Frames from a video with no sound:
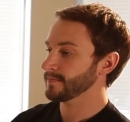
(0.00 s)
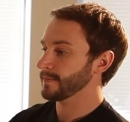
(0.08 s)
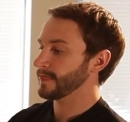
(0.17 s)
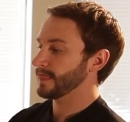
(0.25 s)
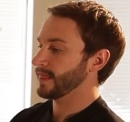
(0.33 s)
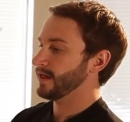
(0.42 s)

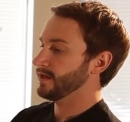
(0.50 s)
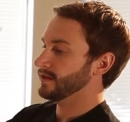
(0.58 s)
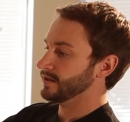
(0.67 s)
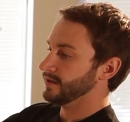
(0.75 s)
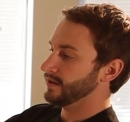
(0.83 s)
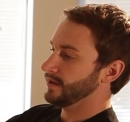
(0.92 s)

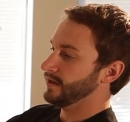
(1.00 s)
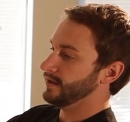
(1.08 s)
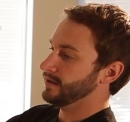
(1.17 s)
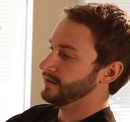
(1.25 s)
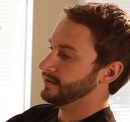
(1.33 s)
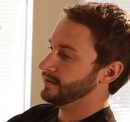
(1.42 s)

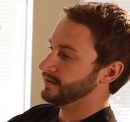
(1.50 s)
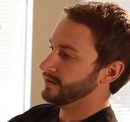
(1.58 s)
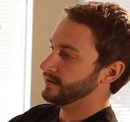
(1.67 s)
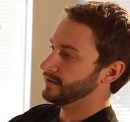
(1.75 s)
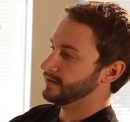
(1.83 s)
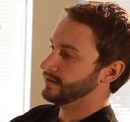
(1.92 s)

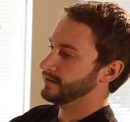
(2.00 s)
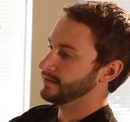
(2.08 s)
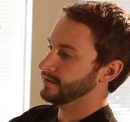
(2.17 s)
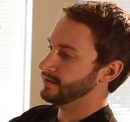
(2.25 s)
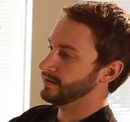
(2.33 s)
No one is speaking in this clip.